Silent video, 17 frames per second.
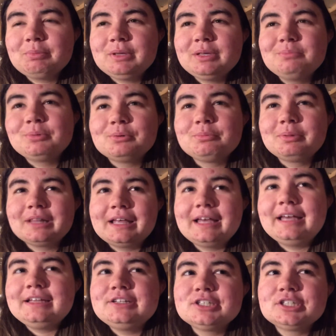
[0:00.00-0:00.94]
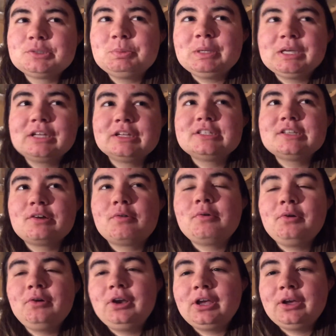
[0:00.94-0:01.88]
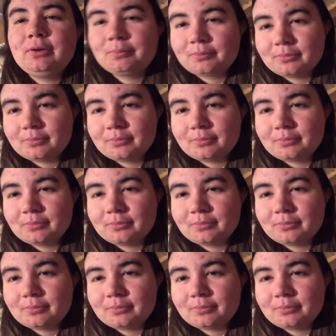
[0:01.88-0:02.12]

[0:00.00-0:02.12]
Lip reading: people play just because they're horny.